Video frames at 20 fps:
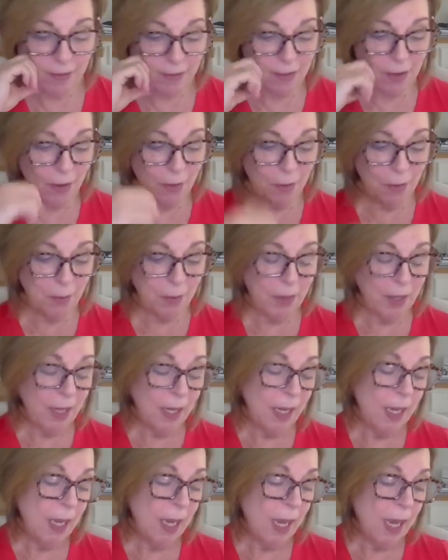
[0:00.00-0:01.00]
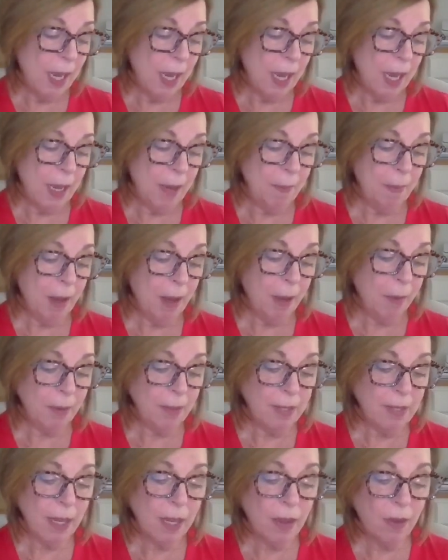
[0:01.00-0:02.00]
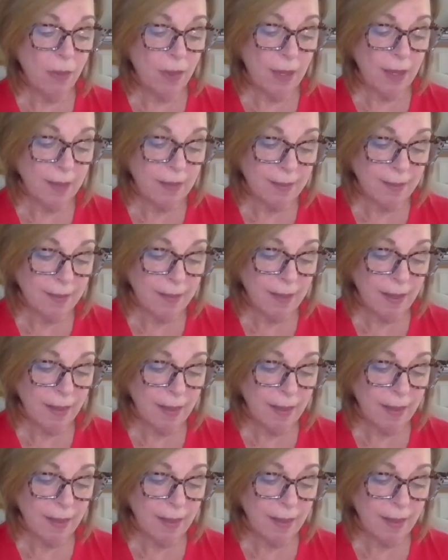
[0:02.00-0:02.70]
So I will tell you this: